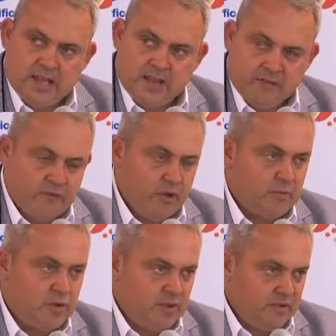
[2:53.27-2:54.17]
and
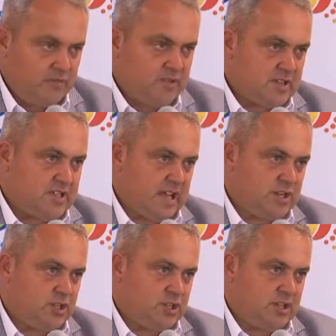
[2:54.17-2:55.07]
confirmed her
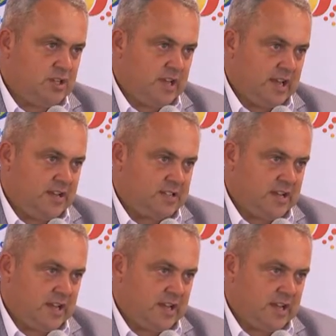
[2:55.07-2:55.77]
visitation and